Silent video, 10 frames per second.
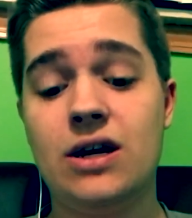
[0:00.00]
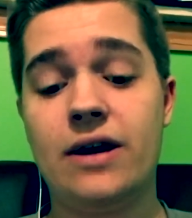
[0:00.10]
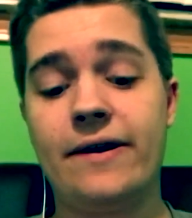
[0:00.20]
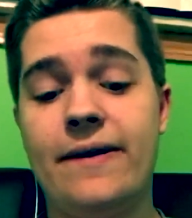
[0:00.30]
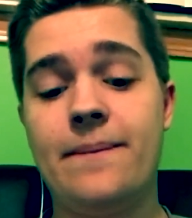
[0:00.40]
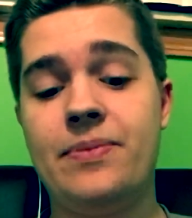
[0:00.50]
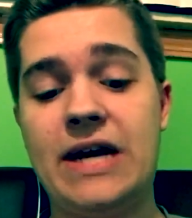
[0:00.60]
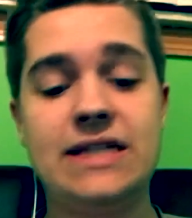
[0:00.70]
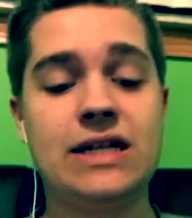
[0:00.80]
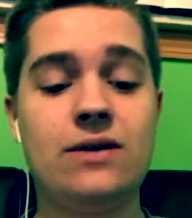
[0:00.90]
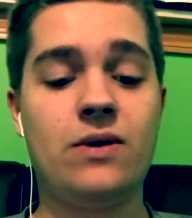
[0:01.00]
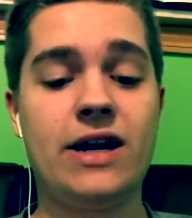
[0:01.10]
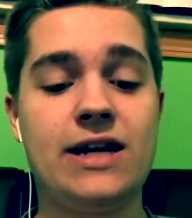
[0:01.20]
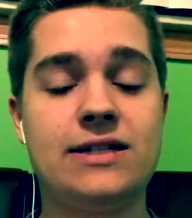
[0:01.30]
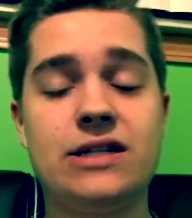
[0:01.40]
Um, that's it,
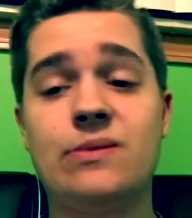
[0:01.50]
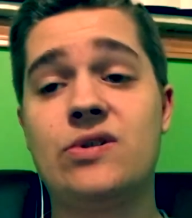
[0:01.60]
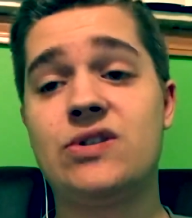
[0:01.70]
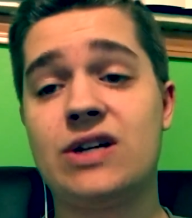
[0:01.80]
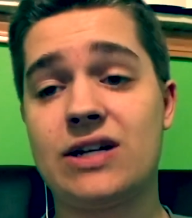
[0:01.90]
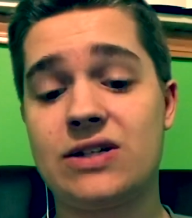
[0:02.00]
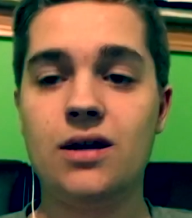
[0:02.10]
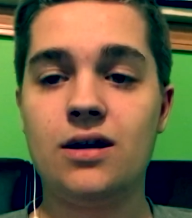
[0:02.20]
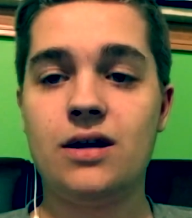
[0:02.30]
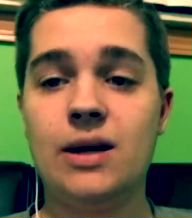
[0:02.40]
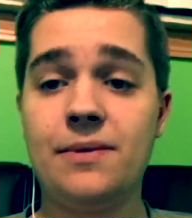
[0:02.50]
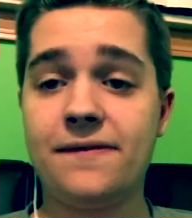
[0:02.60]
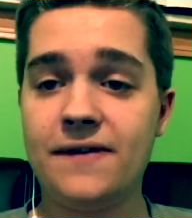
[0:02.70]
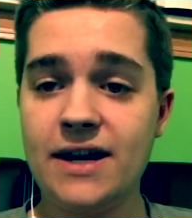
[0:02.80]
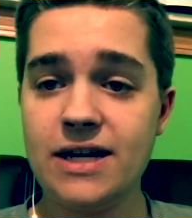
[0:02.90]
why it's at number six. Number
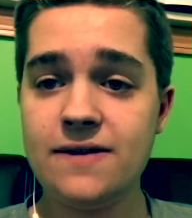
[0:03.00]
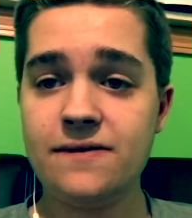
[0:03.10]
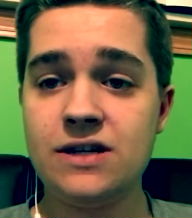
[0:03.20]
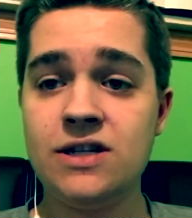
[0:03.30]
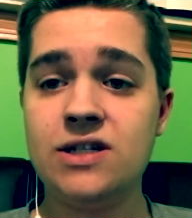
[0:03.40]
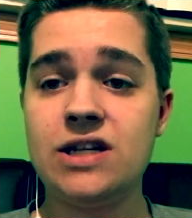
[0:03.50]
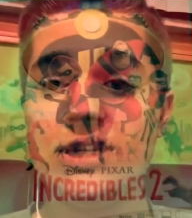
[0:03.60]
five is